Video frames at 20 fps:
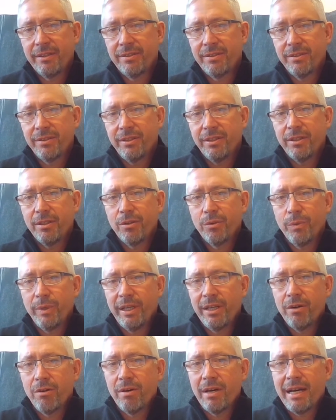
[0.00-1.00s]
we
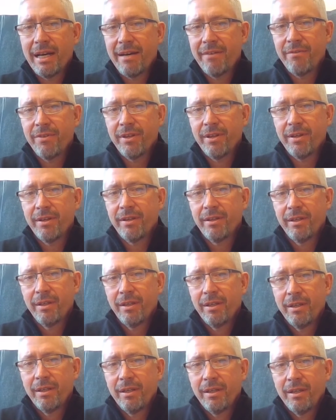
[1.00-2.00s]
don't have the
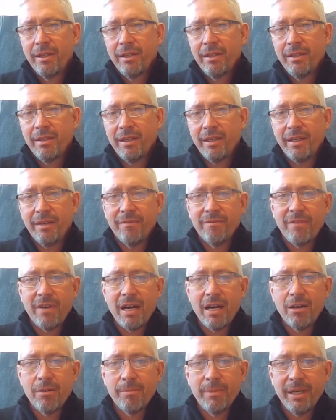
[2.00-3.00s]

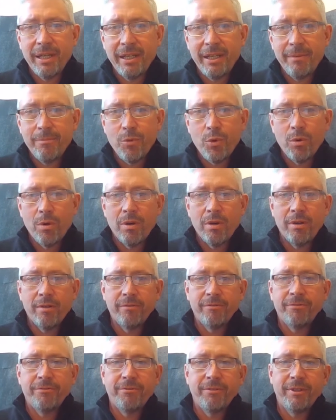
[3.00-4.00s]
environment
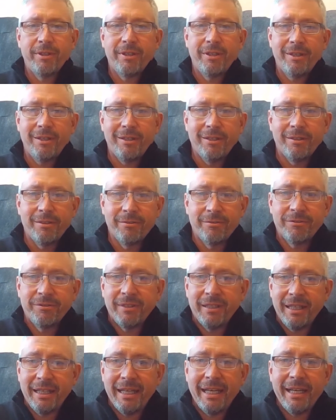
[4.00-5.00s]
anymore of
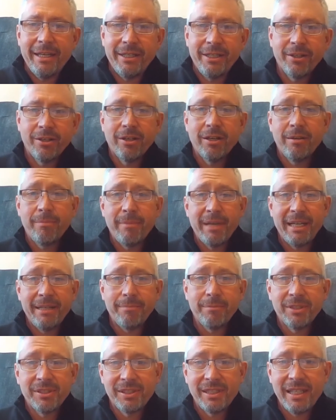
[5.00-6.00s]
hey, you're going to make
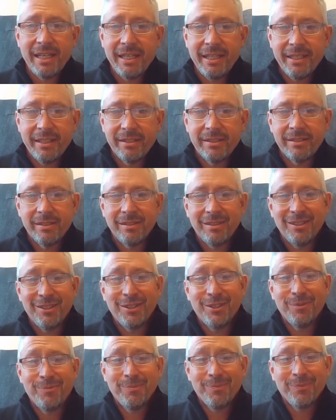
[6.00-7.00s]
mistakes,
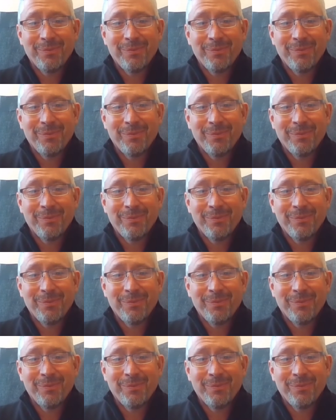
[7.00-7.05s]
but